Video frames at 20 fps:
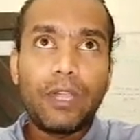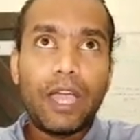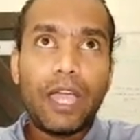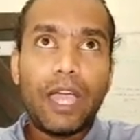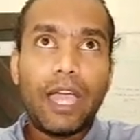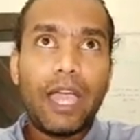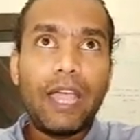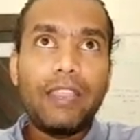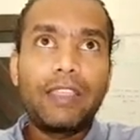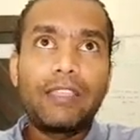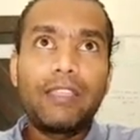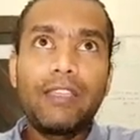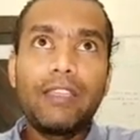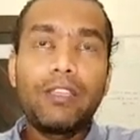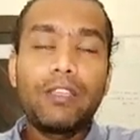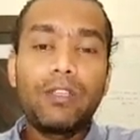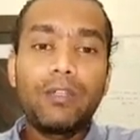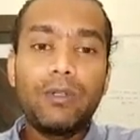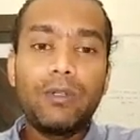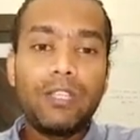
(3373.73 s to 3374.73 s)
I
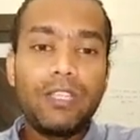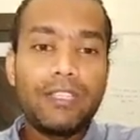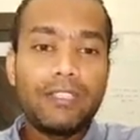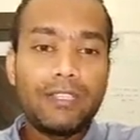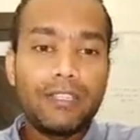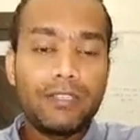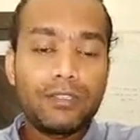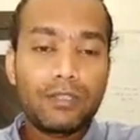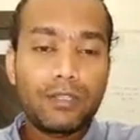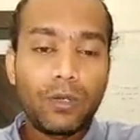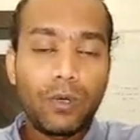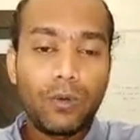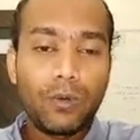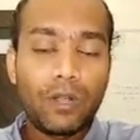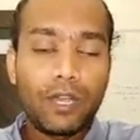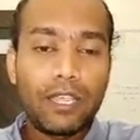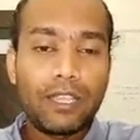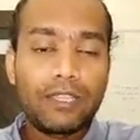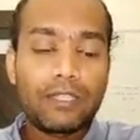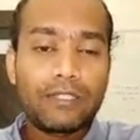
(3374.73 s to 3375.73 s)
think you could easily score
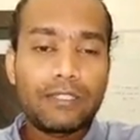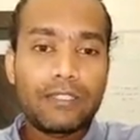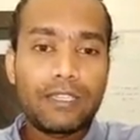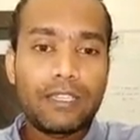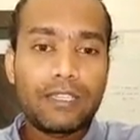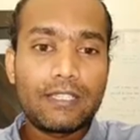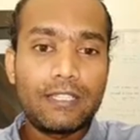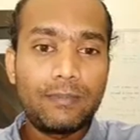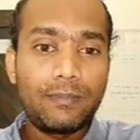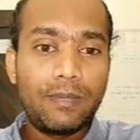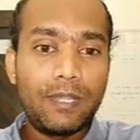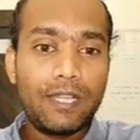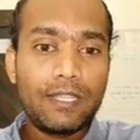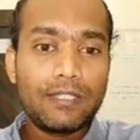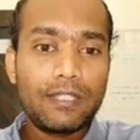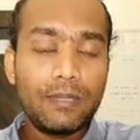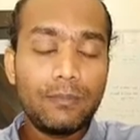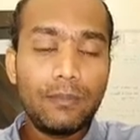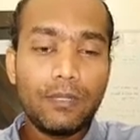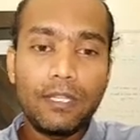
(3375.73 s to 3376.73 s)
like 60
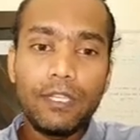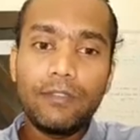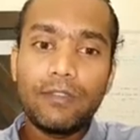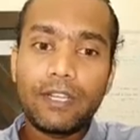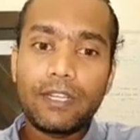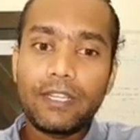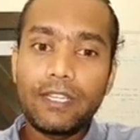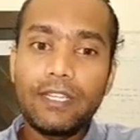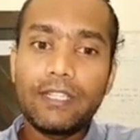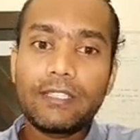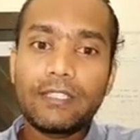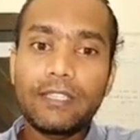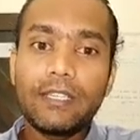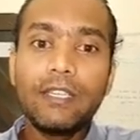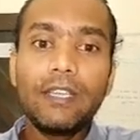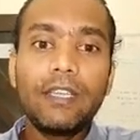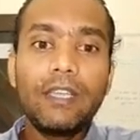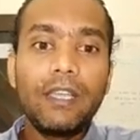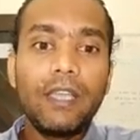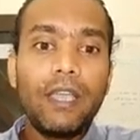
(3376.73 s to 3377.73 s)
plus, I believe, at least.
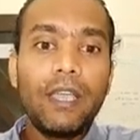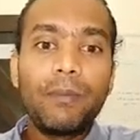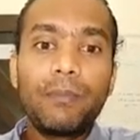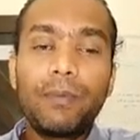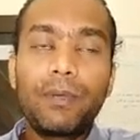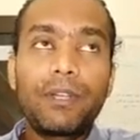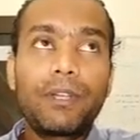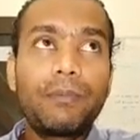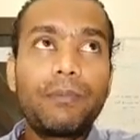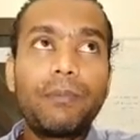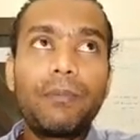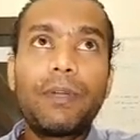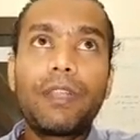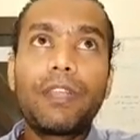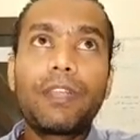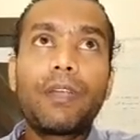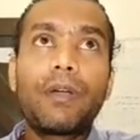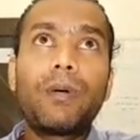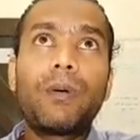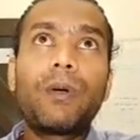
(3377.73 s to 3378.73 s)
But
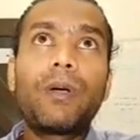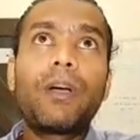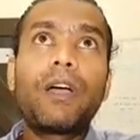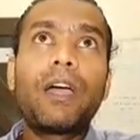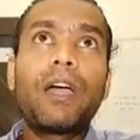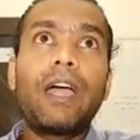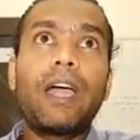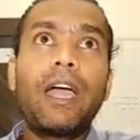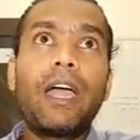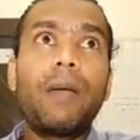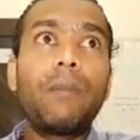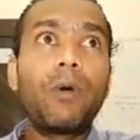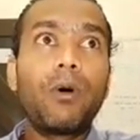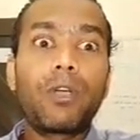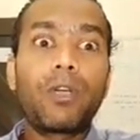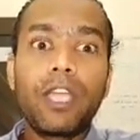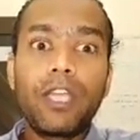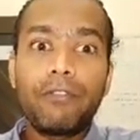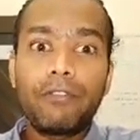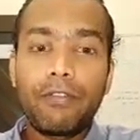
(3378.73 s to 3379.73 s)
I'm
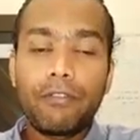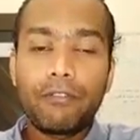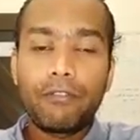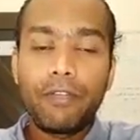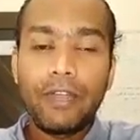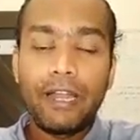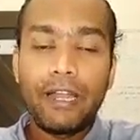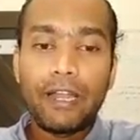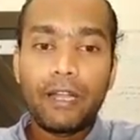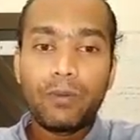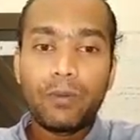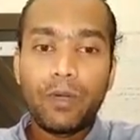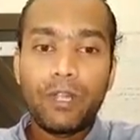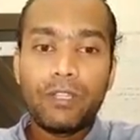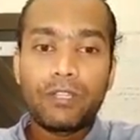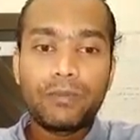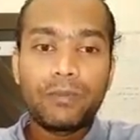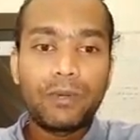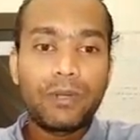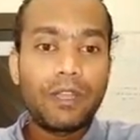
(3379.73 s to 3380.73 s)
okay if you failed at
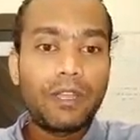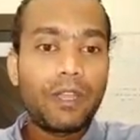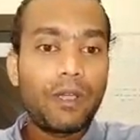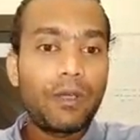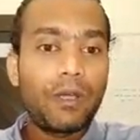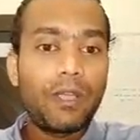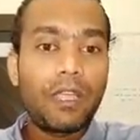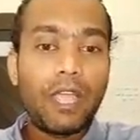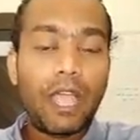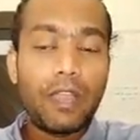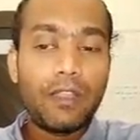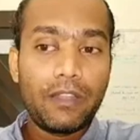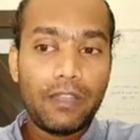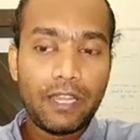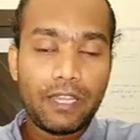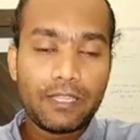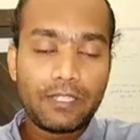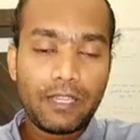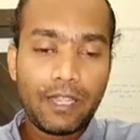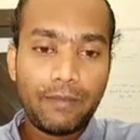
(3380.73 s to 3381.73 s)
once, but and the
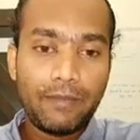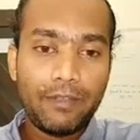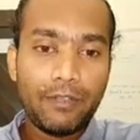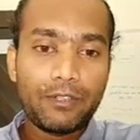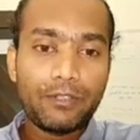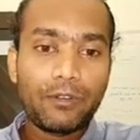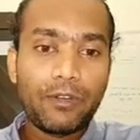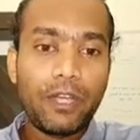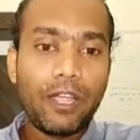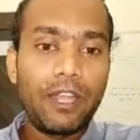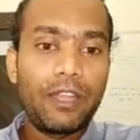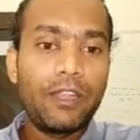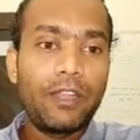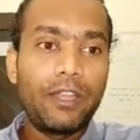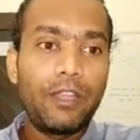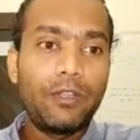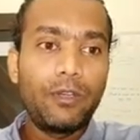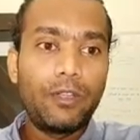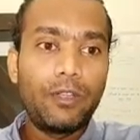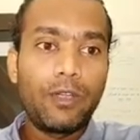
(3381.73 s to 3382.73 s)
next time you
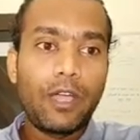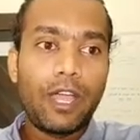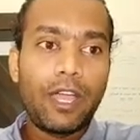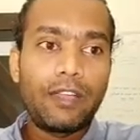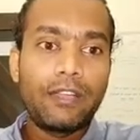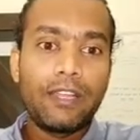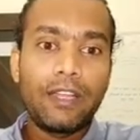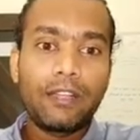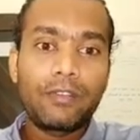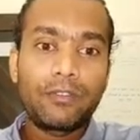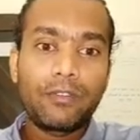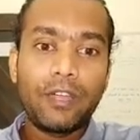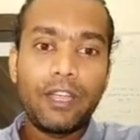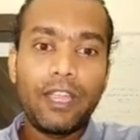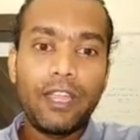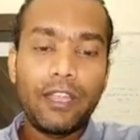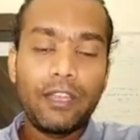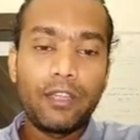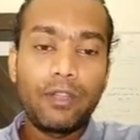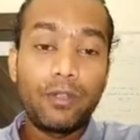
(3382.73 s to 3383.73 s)
tried, you had that
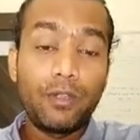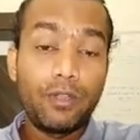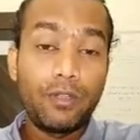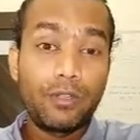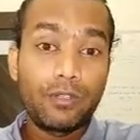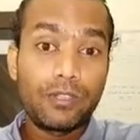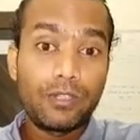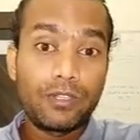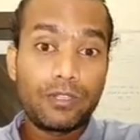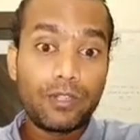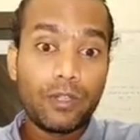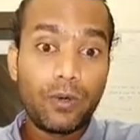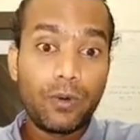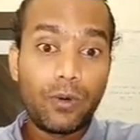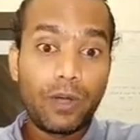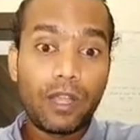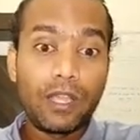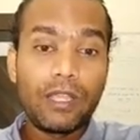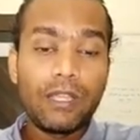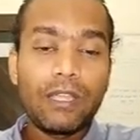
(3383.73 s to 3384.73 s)
try and you
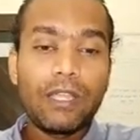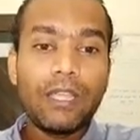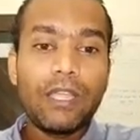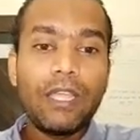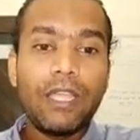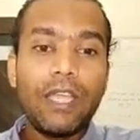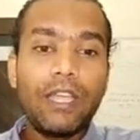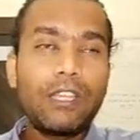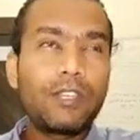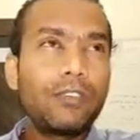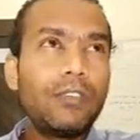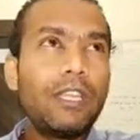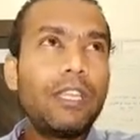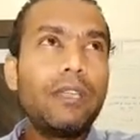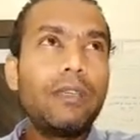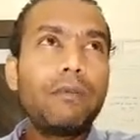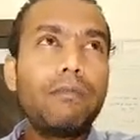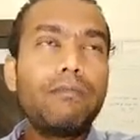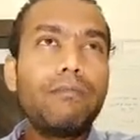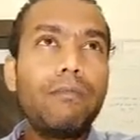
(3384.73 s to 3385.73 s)
scored. It
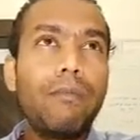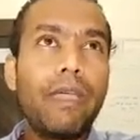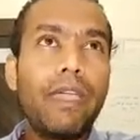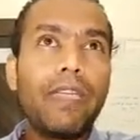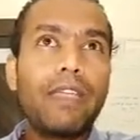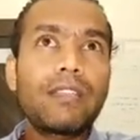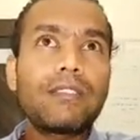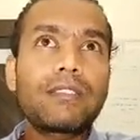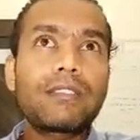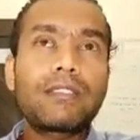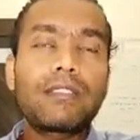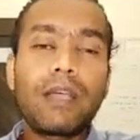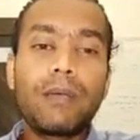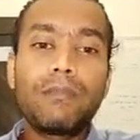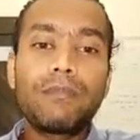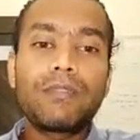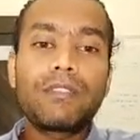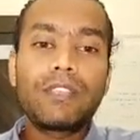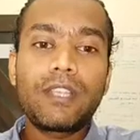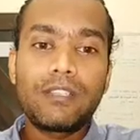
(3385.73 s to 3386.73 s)
really makes
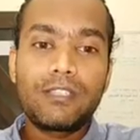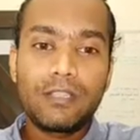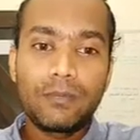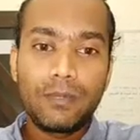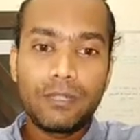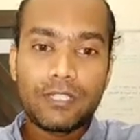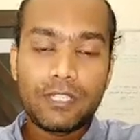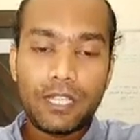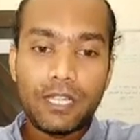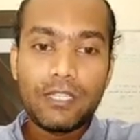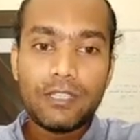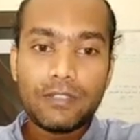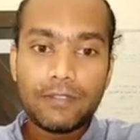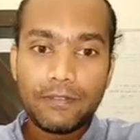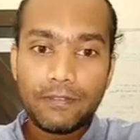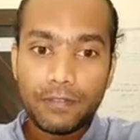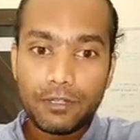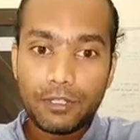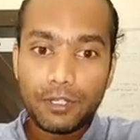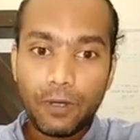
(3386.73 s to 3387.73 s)
some sensible sense
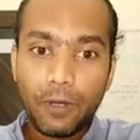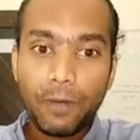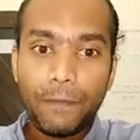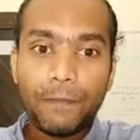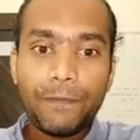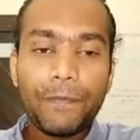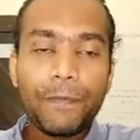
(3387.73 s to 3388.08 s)
for sure